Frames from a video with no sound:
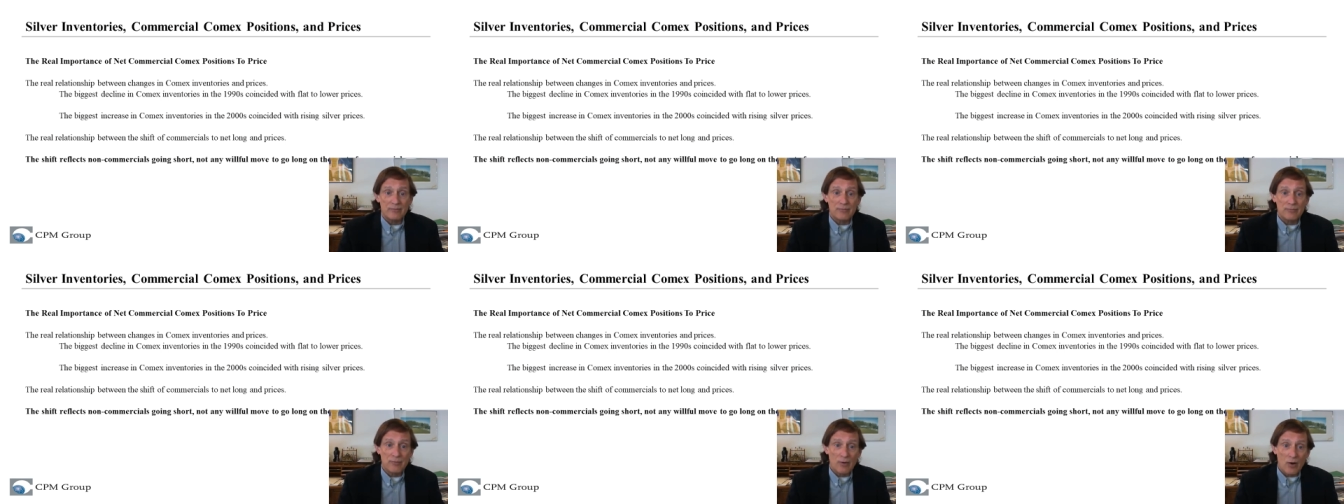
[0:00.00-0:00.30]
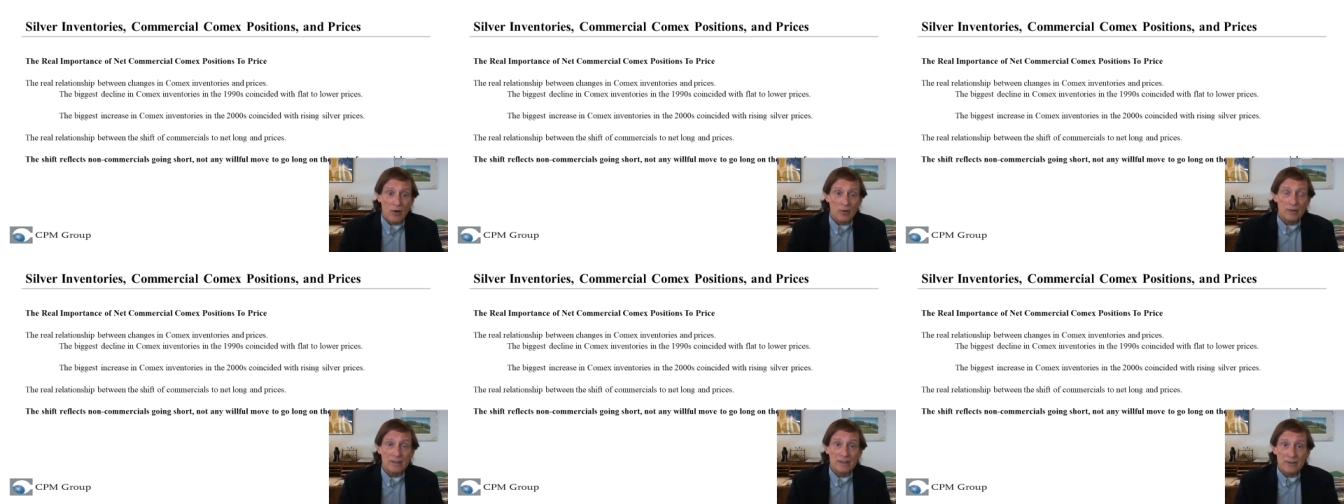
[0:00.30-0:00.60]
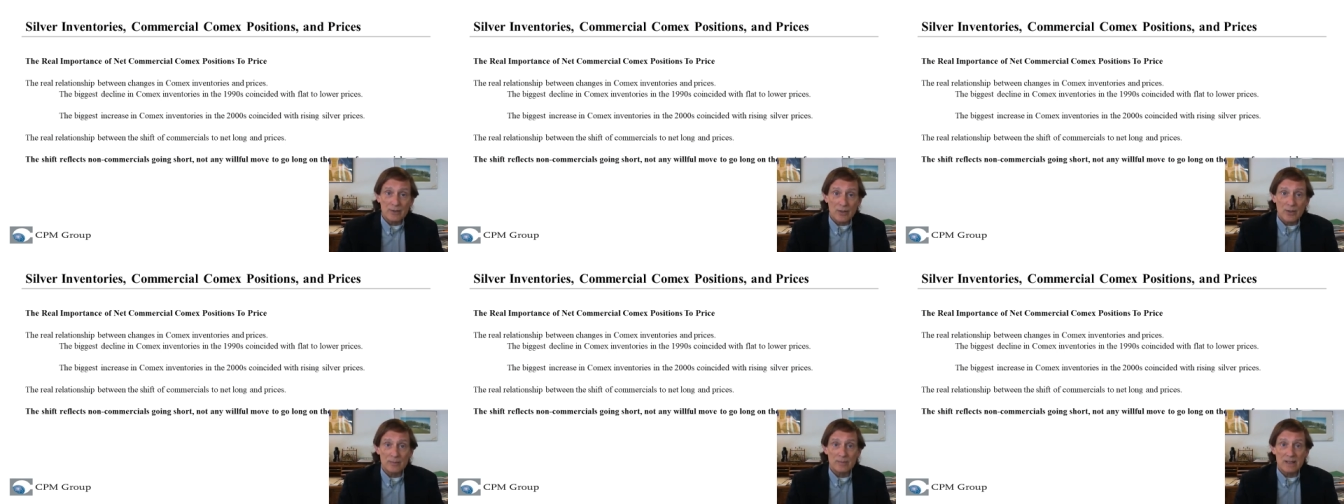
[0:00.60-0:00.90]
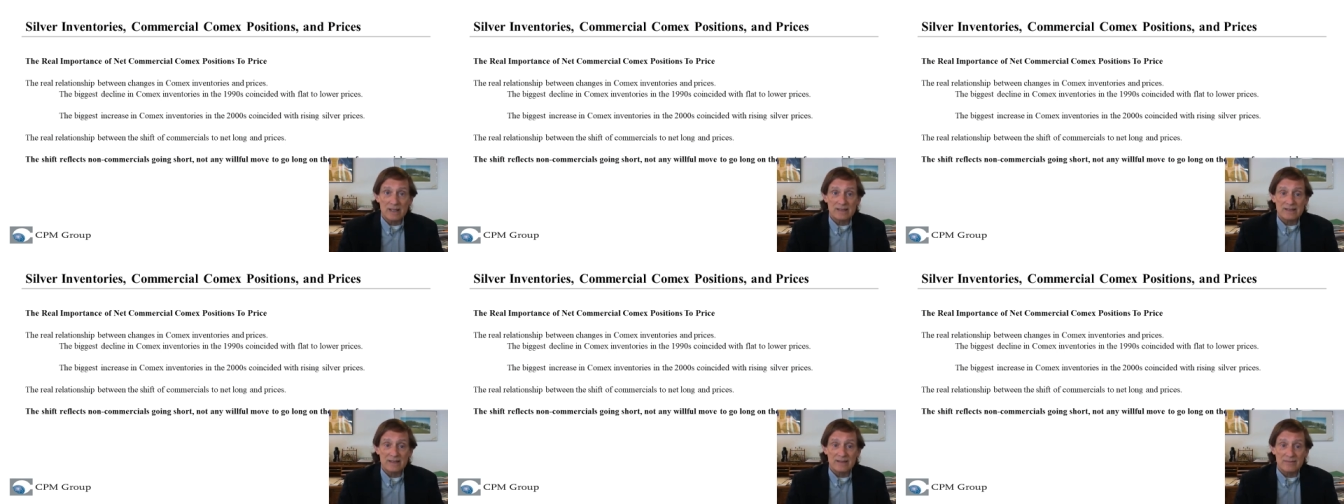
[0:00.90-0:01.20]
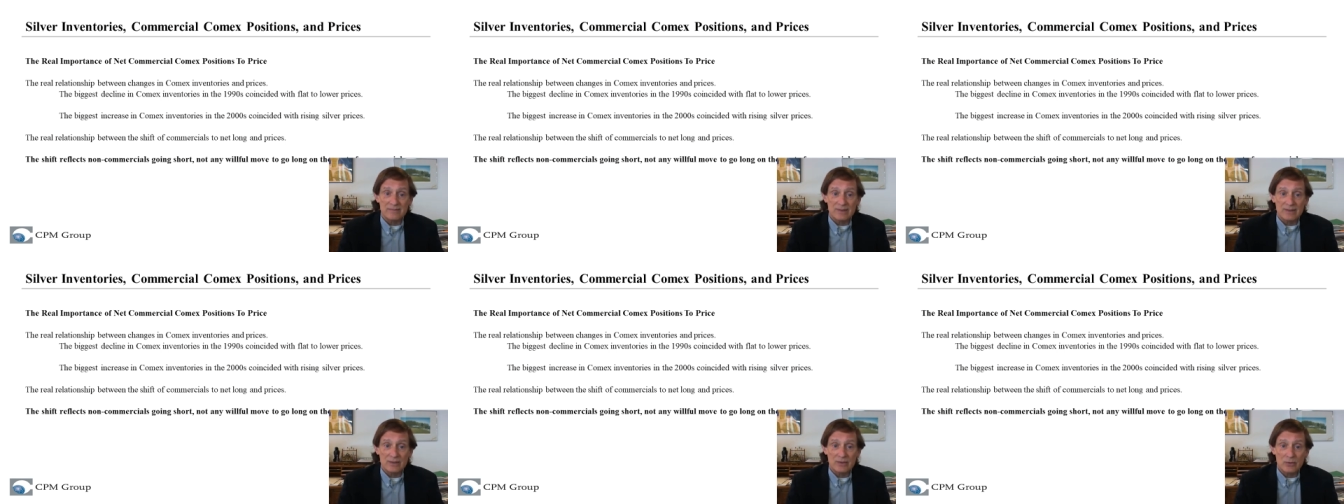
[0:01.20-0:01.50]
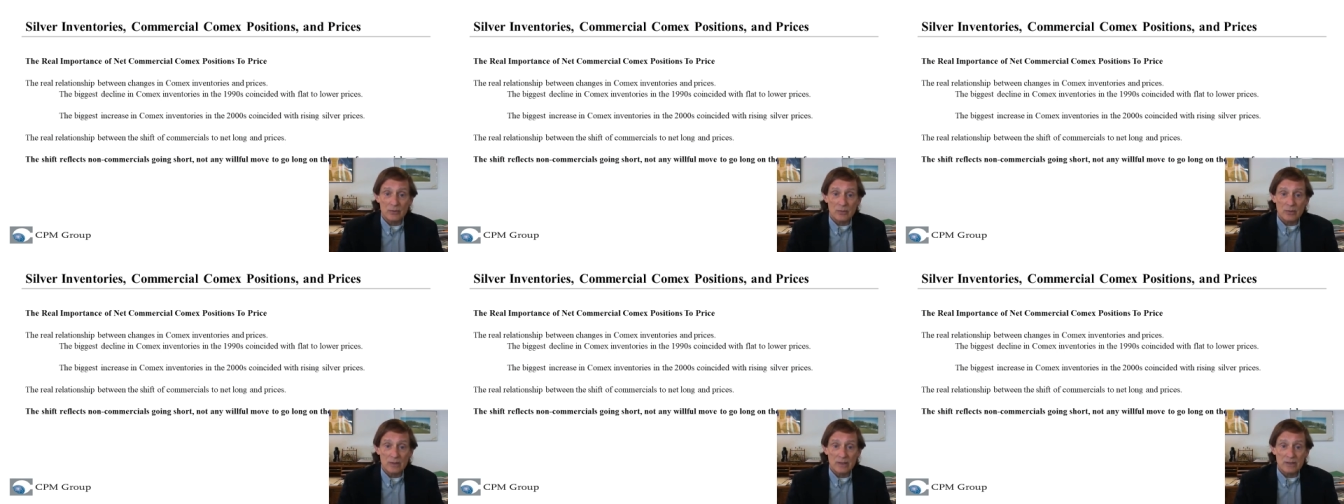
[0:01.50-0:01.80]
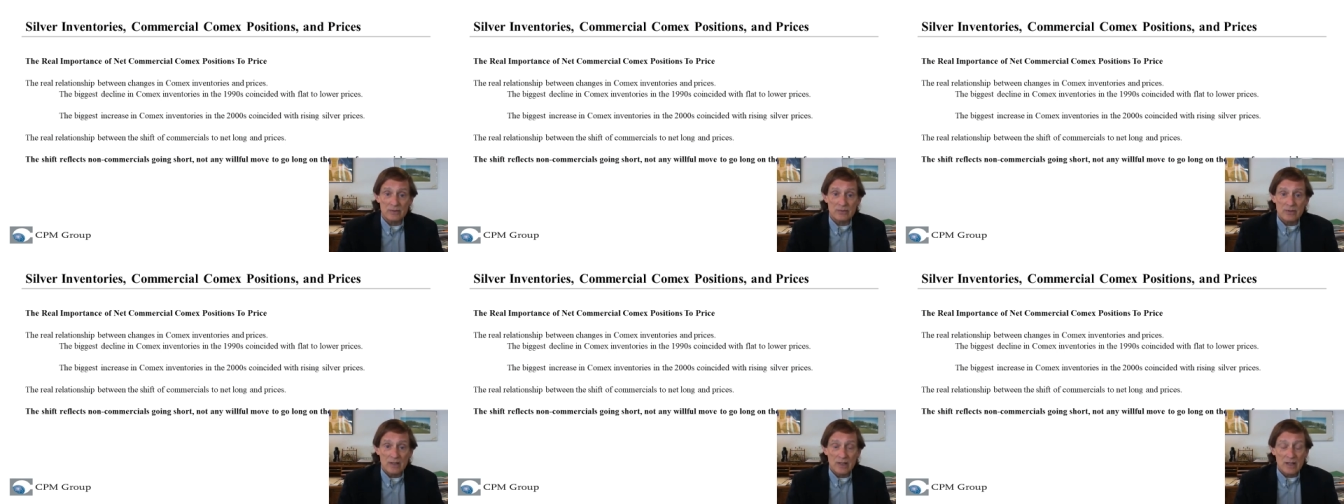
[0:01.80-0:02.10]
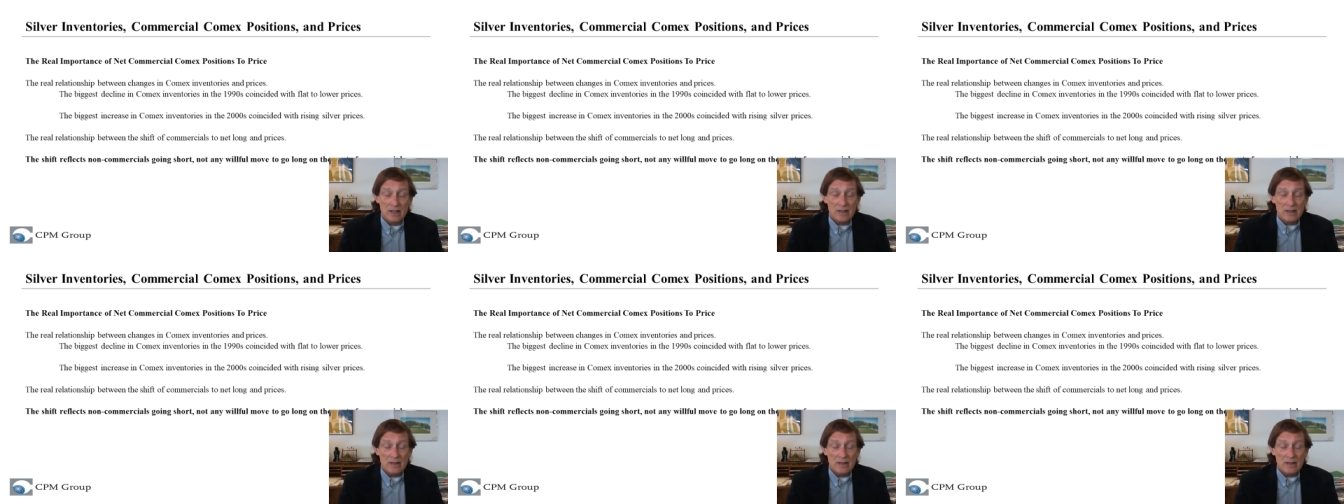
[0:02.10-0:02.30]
falling COMEX inventories